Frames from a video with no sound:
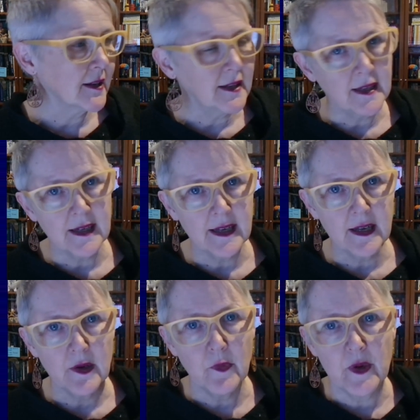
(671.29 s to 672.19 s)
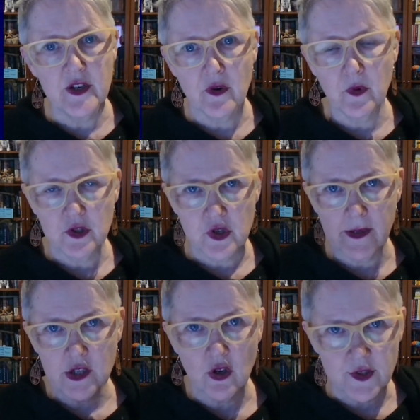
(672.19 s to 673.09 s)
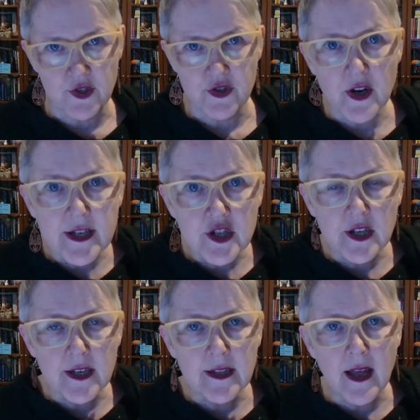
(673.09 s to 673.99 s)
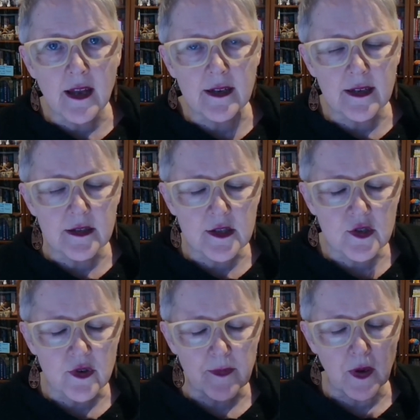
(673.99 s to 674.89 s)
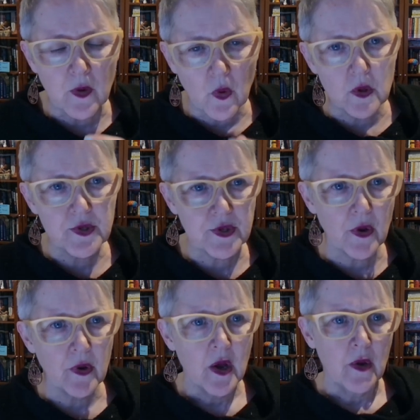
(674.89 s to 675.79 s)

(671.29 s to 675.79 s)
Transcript: clearly we don't want too much concentration in that industry, but also